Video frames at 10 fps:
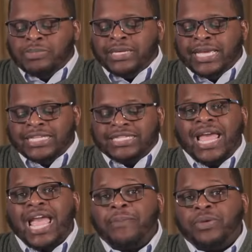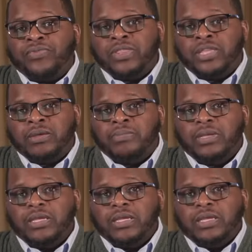begins to happen for them.
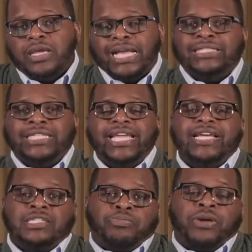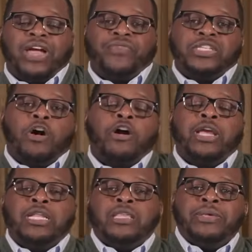Isaiah is a prophet
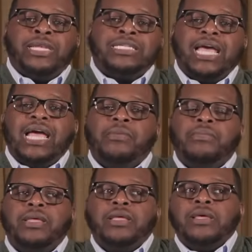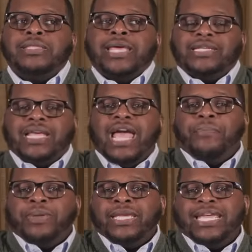talking to them in a time that is
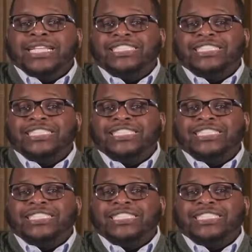happening in